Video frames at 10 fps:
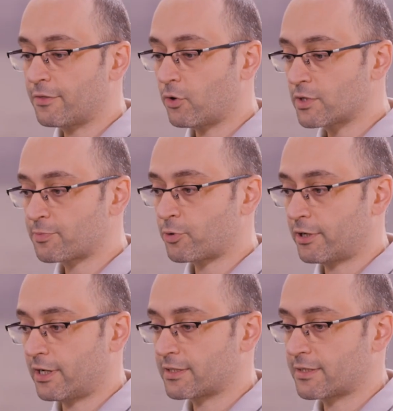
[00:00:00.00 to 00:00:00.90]
those
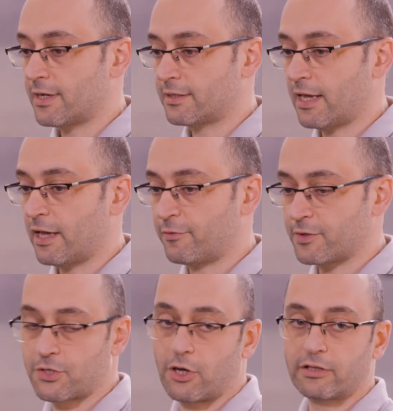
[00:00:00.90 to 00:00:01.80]
products that have a
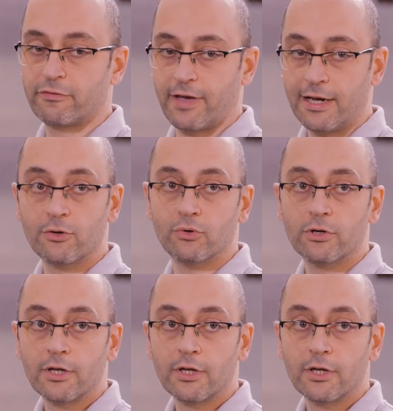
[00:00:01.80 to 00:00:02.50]
certain value.